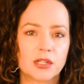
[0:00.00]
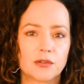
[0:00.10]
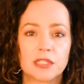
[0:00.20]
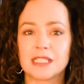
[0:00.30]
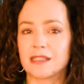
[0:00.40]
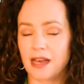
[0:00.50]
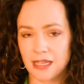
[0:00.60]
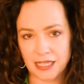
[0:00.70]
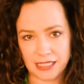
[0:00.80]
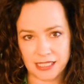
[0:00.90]
loan does
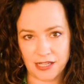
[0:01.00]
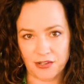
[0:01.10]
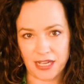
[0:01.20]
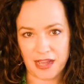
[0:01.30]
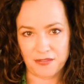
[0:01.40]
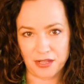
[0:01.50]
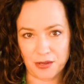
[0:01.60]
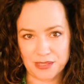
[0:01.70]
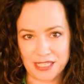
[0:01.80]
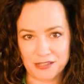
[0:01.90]
not necessarily have the
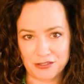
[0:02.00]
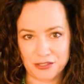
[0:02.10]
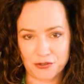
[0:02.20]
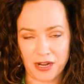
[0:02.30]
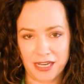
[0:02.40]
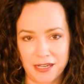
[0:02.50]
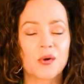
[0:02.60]
lowest interest rate